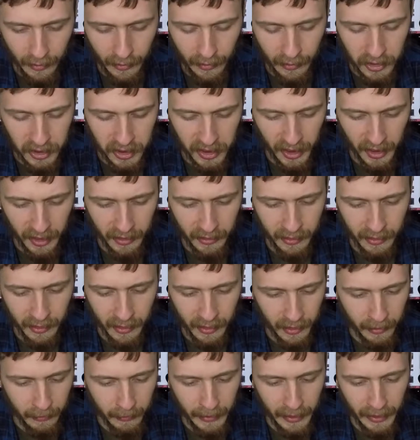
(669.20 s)
channel
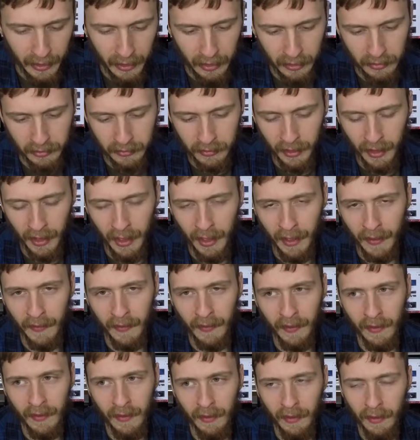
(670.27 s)
email
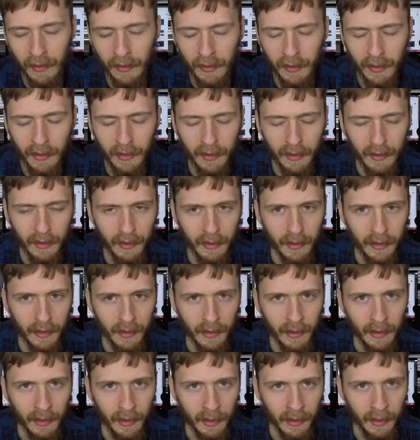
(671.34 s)
address,
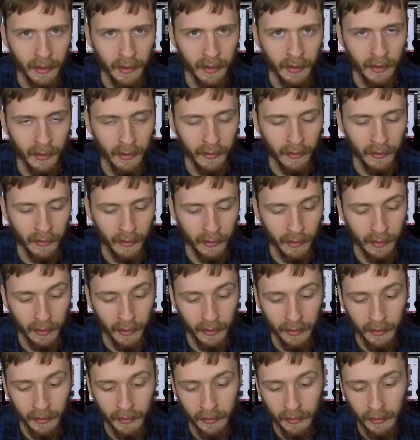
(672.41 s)

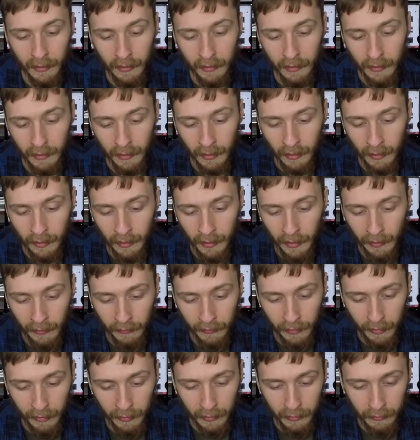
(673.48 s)
then
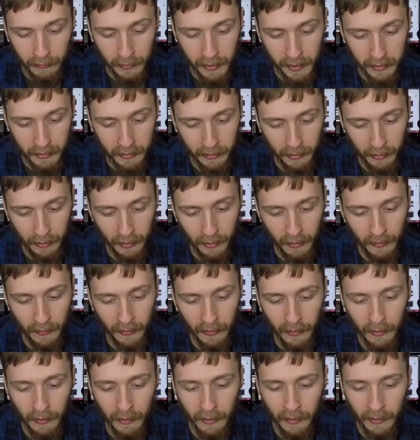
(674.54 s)
Amazon wish
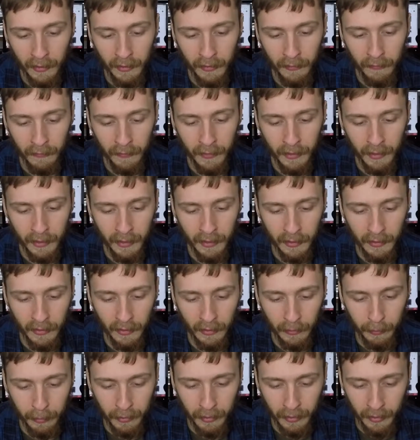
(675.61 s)
list. If you did
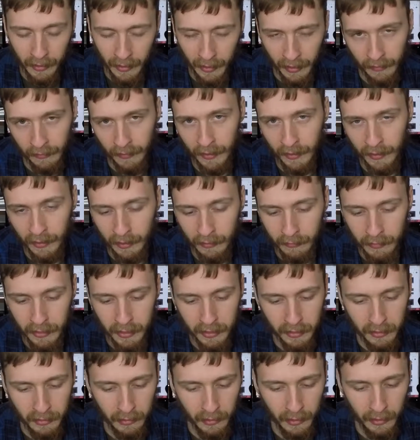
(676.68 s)
support Amazon
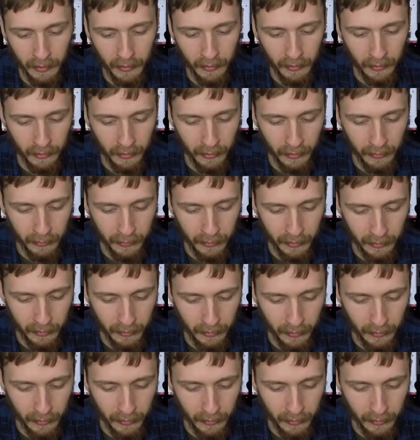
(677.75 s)
wish list, you would,